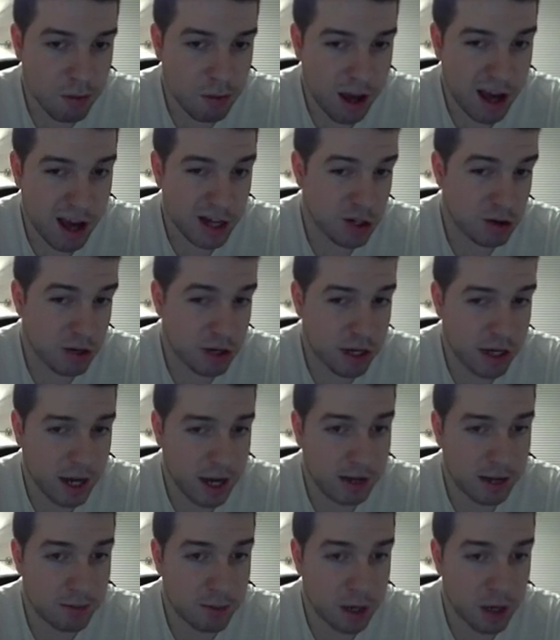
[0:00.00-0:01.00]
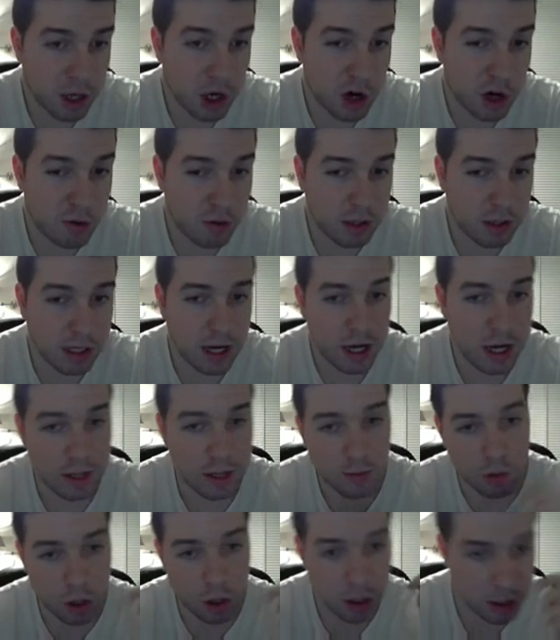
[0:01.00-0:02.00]
actually can pay off, it can
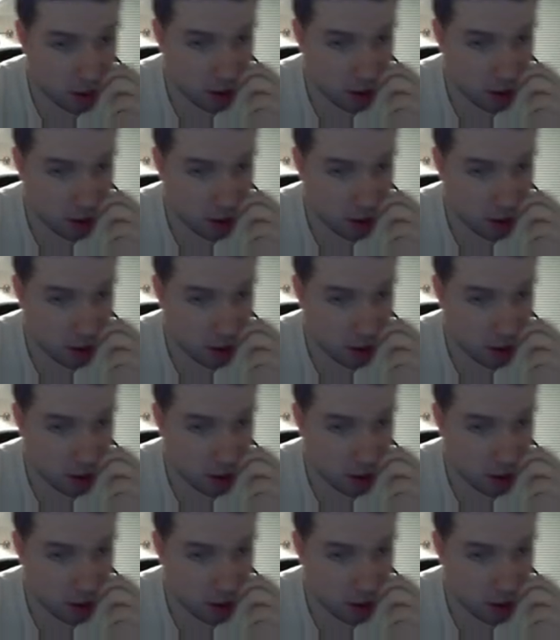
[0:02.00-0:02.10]
work.